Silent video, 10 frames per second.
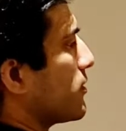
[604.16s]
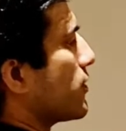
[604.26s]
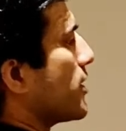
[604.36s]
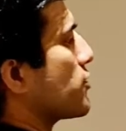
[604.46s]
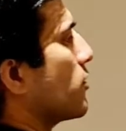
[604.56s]

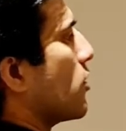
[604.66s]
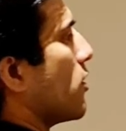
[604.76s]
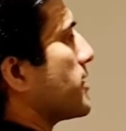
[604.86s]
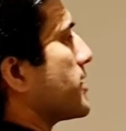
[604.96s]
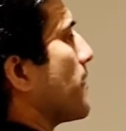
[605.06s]
threshold
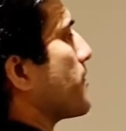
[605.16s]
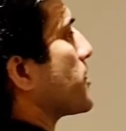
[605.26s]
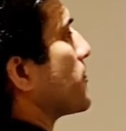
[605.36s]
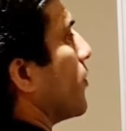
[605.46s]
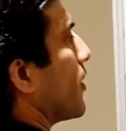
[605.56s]
concepts
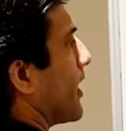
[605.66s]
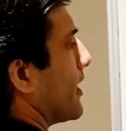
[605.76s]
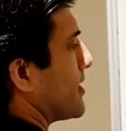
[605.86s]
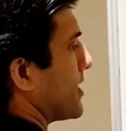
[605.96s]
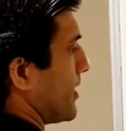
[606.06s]
for
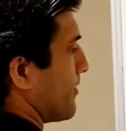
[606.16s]
LTE.